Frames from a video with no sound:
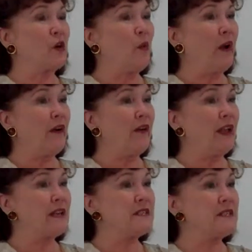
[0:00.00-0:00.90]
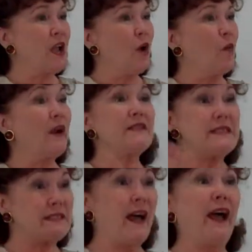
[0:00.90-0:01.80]
of Aquarius where
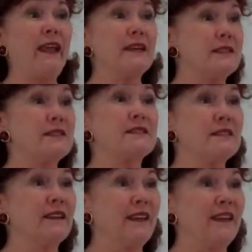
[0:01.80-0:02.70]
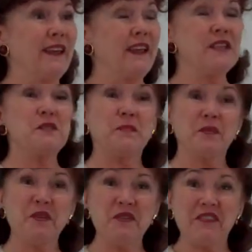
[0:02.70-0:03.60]
science is
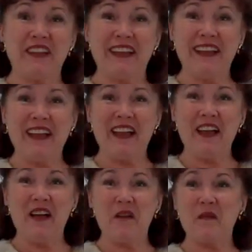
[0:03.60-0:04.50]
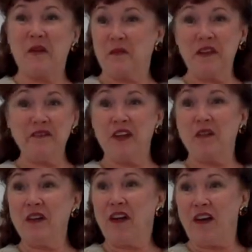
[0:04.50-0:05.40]
proving what we've
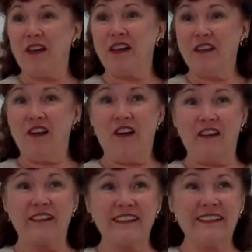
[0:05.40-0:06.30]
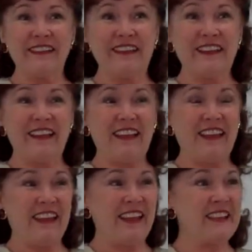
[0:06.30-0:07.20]
known all along.
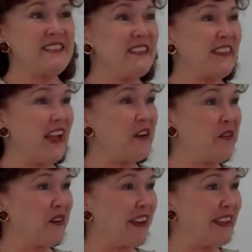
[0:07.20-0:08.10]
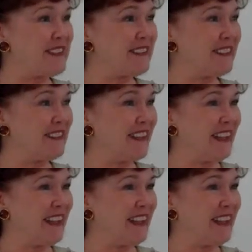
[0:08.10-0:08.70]
Isn't that great?